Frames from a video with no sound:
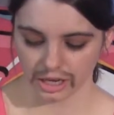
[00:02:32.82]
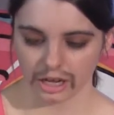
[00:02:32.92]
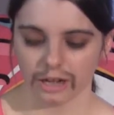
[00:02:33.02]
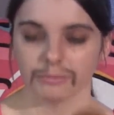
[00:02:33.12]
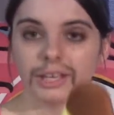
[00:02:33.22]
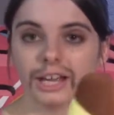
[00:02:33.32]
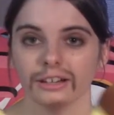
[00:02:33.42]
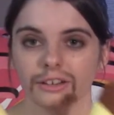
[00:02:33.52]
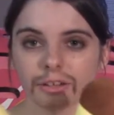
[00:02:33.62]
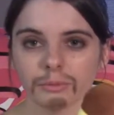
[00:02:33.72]
They had
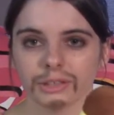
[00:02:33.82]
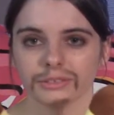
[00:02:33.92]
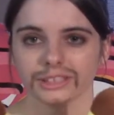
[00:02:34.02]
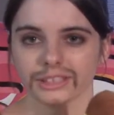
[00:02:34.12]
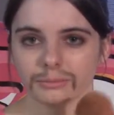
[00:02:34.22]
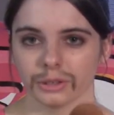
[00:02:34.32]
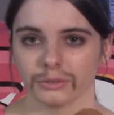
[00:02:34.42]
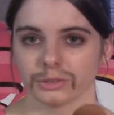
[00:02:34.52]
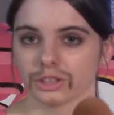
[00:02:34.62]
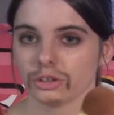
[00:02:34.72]
another one that was similar.
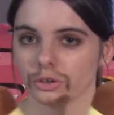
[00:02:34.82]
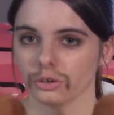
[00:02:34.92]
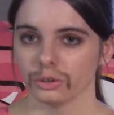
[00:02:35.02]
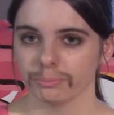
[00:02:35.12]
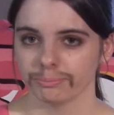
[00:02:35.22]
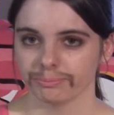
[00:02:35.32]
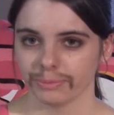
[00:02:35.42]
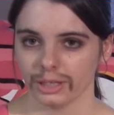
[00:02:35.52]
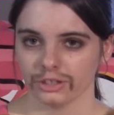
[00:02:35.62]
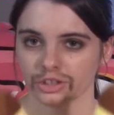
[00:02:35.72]
It was a girl
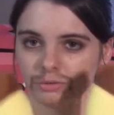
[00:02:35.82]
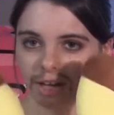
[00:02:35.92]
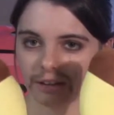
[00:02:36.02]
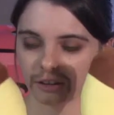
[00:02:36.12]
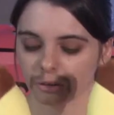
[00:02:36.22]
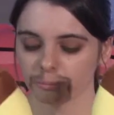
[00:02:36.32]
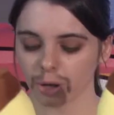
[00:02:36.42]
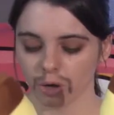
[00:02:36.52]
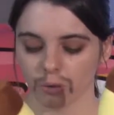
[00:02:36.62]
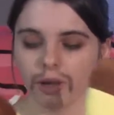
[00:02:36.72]
Pikachu. It had a little
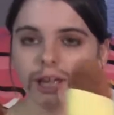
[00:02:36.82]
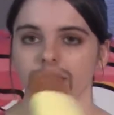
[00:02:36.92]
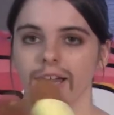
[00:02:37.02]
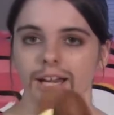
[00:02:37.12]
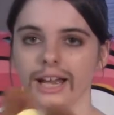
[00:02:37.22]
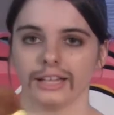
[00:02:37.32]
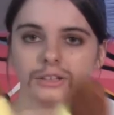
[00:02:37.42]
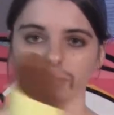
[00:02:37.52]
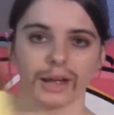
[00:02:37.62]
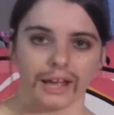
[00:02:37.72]
bow and it had
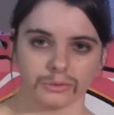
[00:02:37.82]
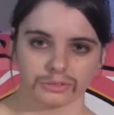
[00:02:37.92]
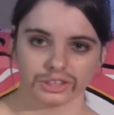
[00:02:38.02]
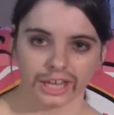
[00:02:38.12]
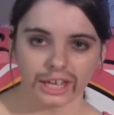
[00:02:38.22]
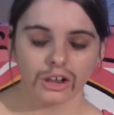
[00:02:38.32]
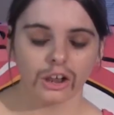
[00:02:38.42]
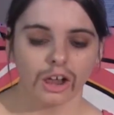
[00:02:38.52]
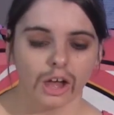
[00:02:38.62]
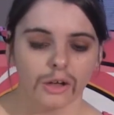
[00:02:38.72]
the round
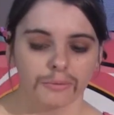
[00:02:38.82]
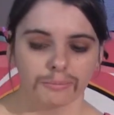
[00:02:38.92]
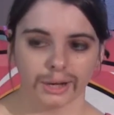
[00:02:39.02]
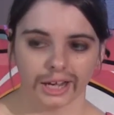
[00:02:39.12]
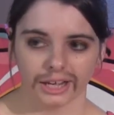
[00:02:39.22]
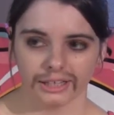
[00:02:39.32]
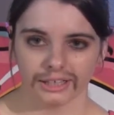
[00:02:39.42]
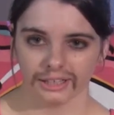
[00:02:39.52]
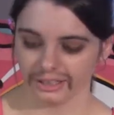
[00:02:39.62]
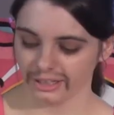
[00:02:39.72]
tail,
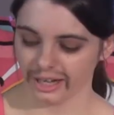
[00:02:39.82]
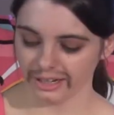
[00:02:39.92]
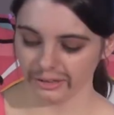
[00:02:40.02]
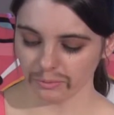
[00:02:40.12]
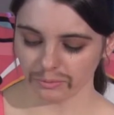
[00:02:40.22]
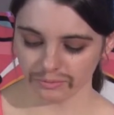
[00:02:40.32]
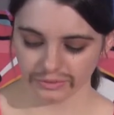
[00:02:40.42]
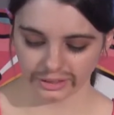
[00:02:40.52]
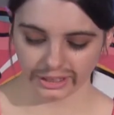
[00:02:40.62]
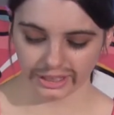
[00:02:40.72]
but I
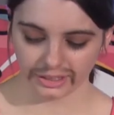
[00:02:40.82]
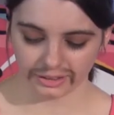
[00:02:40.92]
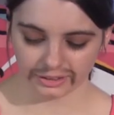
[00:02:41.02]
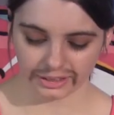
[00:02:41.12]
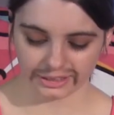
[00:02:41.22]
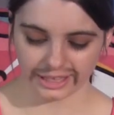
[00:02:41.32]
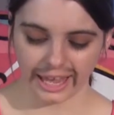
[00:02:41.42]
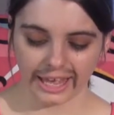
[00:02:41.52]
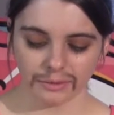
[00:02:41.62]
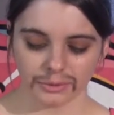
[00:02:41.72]
didn't, its
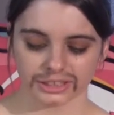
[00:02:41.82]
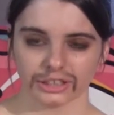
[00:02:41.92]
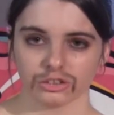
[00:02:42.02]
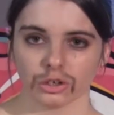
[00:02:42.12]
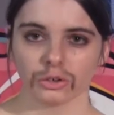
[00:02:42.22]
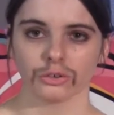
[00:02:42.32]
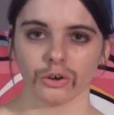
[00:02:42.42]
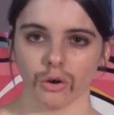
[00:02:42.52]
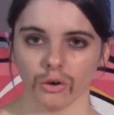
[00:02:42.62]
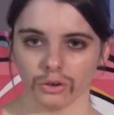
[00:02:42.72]
head was like turned
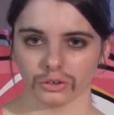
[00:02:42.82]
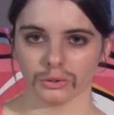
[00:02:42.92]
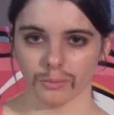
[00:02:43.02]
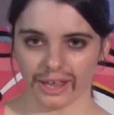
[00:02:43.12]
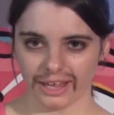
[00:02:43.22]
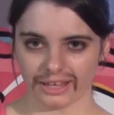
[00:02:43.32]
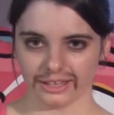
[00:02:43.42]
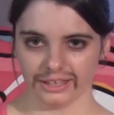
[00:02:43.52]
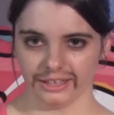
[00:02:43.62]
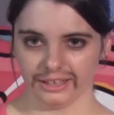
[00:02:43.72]
all the
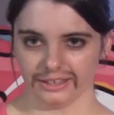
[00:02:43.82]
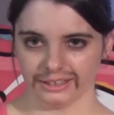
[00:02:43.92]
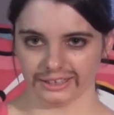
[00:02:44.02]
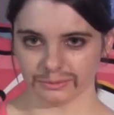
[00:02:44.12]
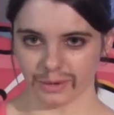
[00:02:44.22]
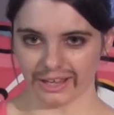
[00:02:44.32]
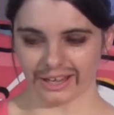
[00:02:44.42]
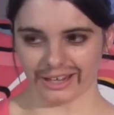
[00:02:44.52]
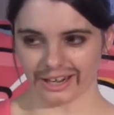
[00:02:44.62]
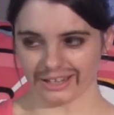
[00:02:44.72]
way this way
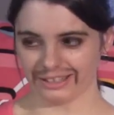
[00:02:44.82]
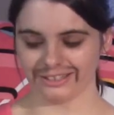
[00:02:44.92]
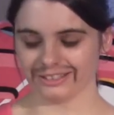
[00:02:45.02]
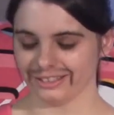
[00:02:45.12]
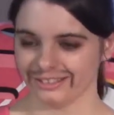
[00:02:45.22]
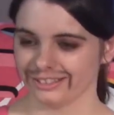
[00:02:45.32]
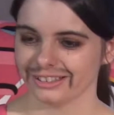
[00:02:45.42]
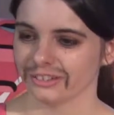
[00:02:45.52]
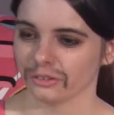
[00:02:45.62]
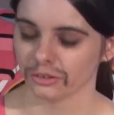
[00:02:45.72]
and it
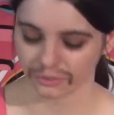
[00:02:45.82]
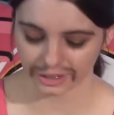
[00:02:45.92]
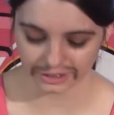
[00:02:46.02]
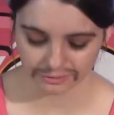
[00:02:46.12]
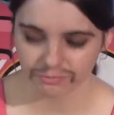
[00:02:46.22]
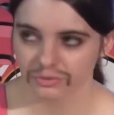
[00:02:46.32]
didn't look right.